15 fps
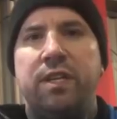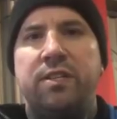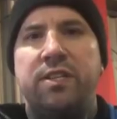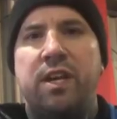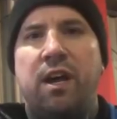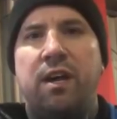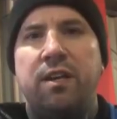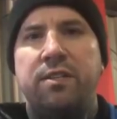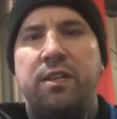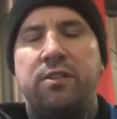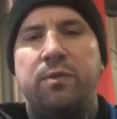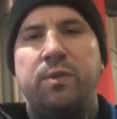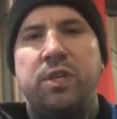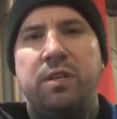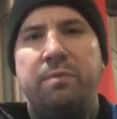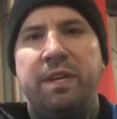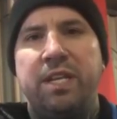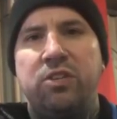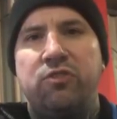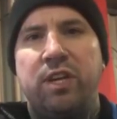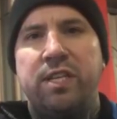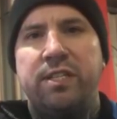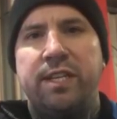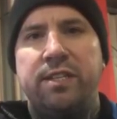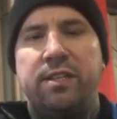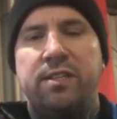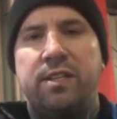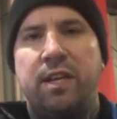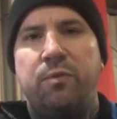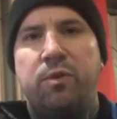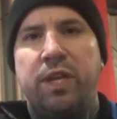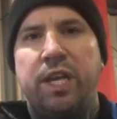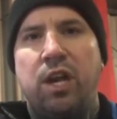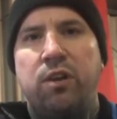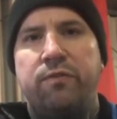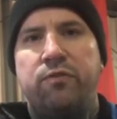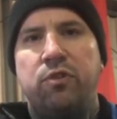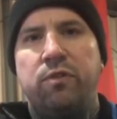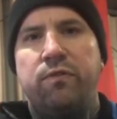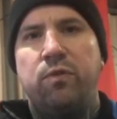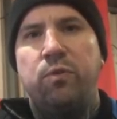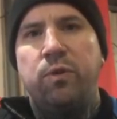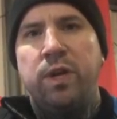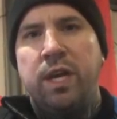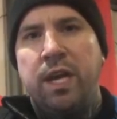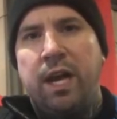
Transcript: these cars, so it's going to be interesting to see what they go through for.